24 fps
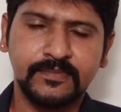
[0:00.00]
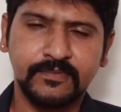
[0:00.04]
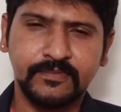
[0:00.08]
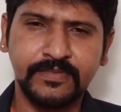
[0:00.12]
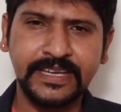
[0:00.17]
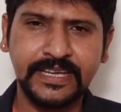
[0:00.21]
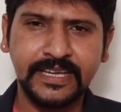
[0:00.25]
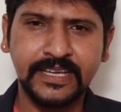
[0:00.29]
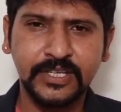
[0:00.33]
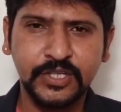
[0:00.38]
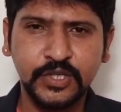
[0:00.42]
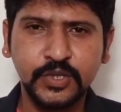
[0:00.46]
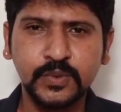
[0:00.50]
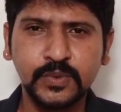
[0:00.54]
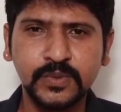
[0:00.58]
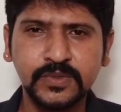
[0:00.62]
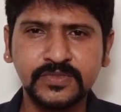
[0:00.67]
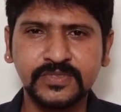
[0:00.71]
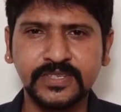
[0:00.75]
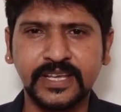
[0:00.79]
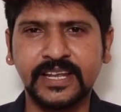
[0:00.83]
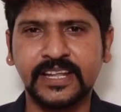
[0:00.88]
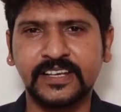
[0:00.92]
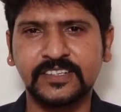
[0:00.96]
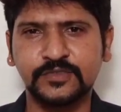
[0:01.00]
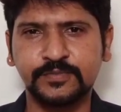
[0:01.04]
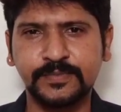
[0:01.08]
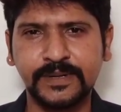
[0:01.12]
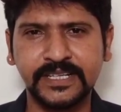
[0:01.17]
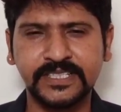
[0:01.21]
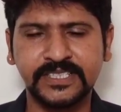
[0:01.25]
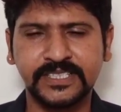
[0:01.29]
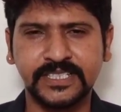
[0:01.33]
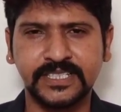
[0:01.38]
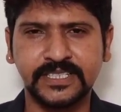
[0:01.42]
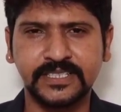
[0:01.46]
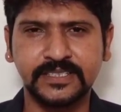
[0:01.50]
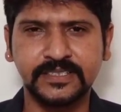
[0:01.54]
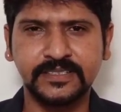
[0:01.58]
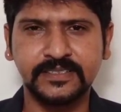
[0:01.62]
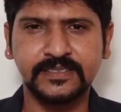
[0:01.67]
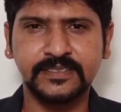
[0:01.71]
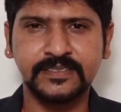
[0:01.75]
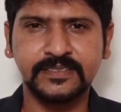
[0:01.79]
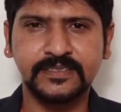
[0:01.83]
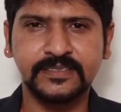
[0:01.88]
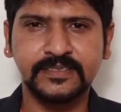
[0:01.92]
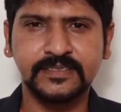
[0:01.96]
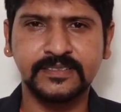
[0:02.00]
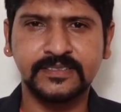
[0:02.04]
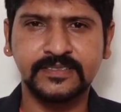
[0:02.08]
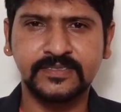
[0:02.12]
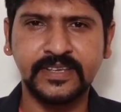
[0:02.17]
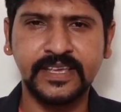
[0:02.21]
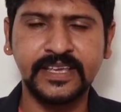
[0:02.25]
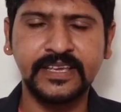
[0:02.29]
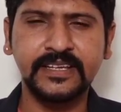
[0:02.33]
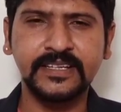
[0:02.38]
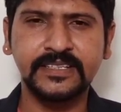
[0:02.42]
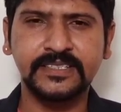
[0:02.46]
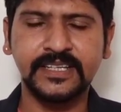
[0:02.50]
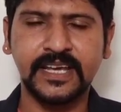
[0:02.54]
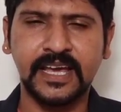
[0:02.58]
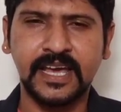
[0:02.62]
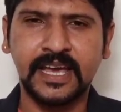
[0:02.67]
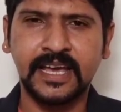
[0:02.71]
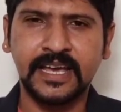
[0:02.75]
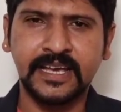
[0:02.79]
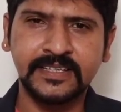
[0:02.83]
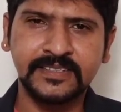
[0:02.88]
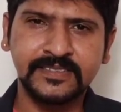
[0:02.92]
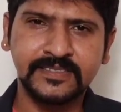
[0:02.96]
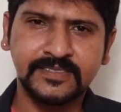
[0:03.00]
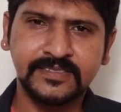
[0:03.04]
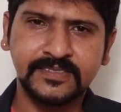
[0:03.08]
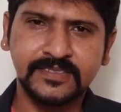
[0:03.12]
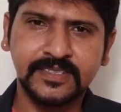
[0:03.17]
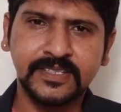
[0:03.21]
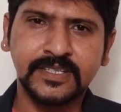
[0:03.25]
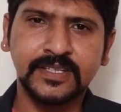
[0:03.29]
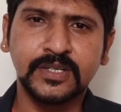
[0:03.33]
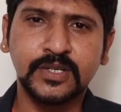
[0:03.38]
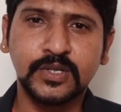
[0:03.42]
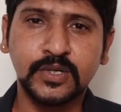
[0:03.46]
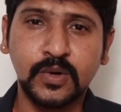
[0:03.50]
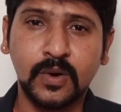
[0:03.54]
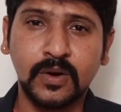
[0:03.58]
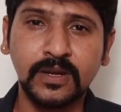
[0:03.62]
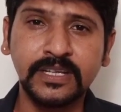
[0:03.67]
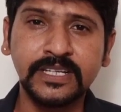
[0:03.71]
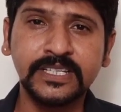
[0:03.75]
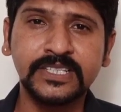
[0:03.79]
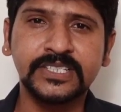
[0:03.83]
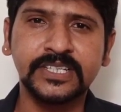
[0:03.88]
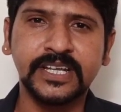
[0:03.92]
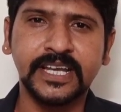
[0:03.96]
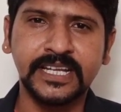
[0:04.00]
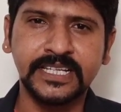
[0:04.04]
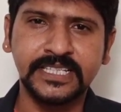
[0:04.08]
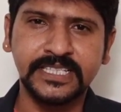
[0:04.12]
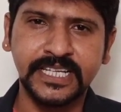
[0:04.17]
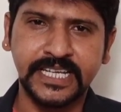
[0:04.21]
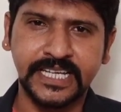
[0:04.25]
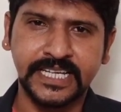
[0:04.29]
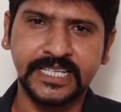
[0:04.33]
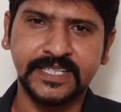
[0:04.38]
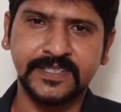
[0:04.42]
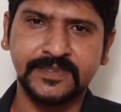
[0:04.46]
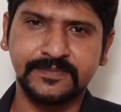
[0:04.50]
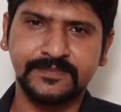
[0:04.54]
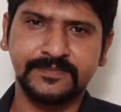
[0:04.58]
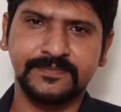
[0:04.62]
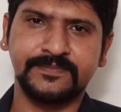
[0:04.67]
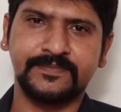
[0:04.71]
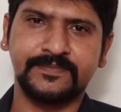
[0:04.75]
we can use an expression saying it as call it a day.